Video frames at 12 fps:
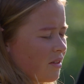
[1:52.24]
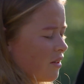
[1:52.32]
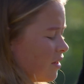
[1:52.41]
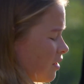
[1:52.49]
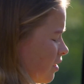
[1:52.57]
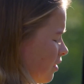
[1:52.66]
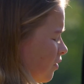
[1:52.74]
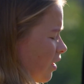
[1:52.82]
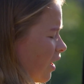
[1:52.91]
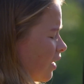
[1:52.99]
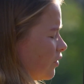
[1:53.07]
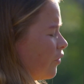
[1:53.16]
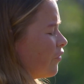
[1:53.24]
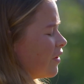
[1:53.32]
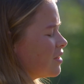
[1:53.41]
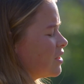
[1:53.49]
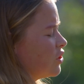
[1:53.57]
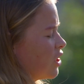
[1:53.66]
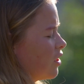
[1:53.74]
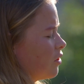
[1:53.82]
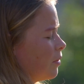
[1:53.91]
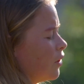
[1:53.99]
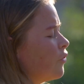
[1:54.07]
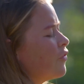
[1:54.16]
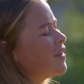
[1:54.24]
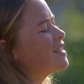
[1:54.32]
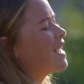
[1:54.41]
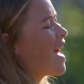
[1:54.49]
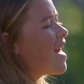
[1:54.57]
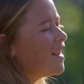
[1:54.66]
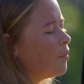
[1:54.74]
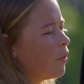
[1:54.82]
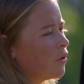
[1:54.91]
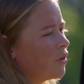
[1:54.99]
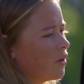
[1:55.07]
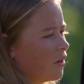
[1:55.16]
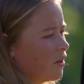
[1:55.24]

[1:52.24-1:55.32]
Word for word: all. I don't fancy Jacob. I don't fancy anyone.